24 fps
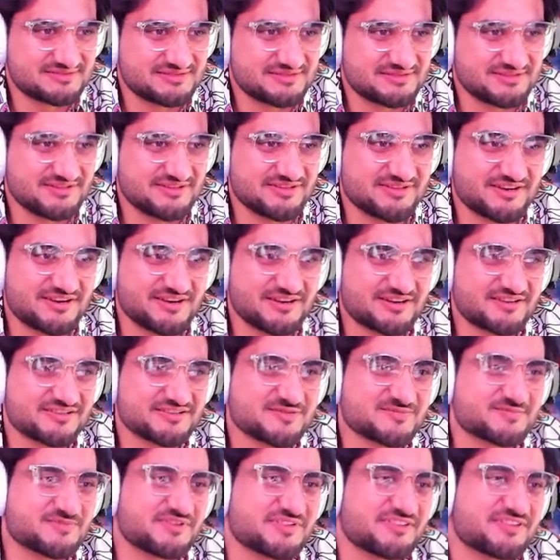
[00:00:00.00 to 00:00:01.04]
Oh, they're gonna
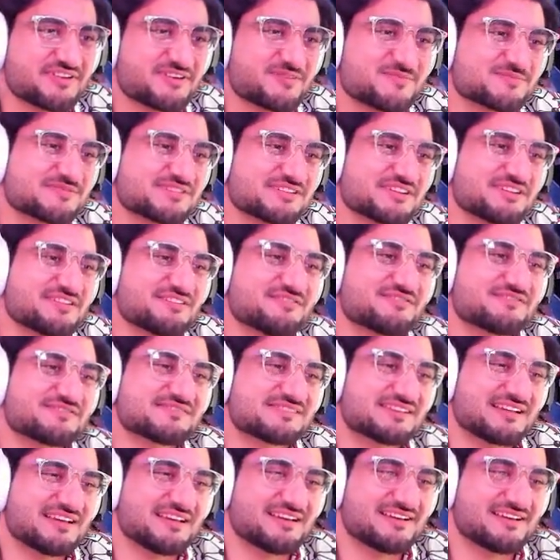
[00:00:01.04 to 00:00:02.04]
jump in there themselves?